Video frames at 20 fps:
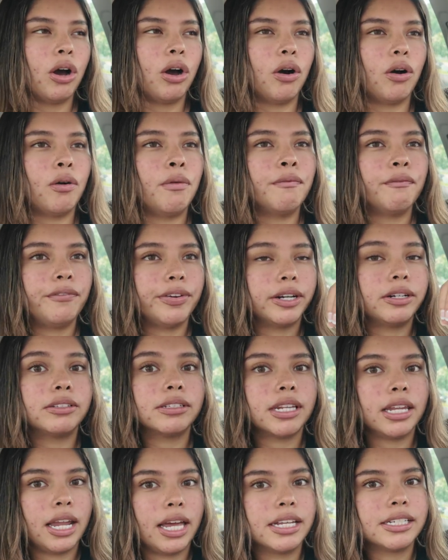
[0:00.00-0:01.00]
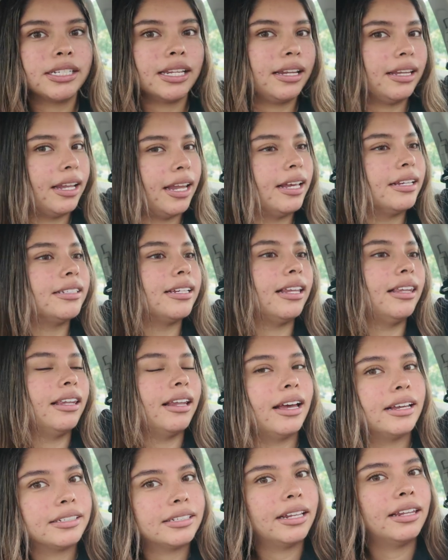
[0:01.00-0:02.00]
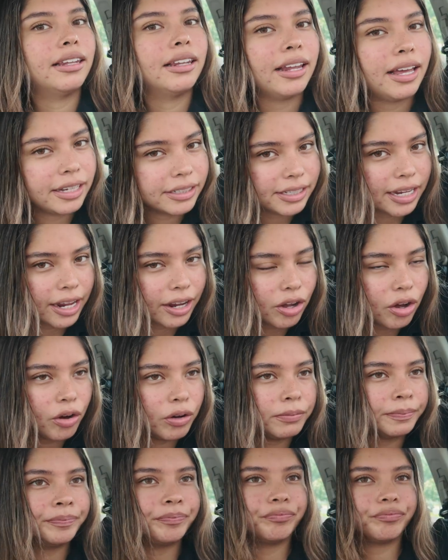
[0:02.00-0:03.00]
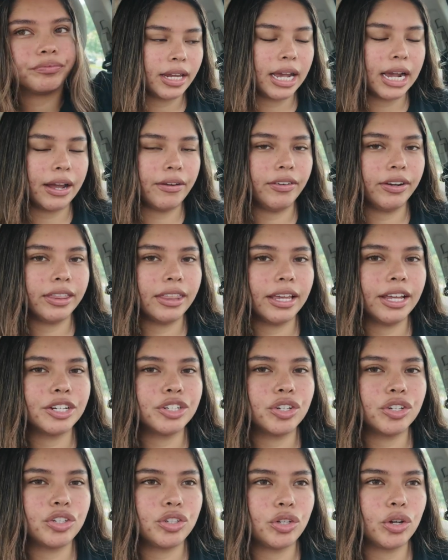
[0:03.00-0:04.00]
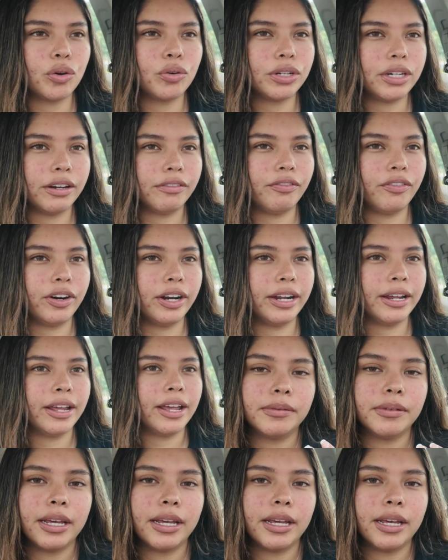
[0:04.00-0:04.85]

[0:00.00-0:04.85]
home feels less and less and less and less like home. Like, everything is just so different.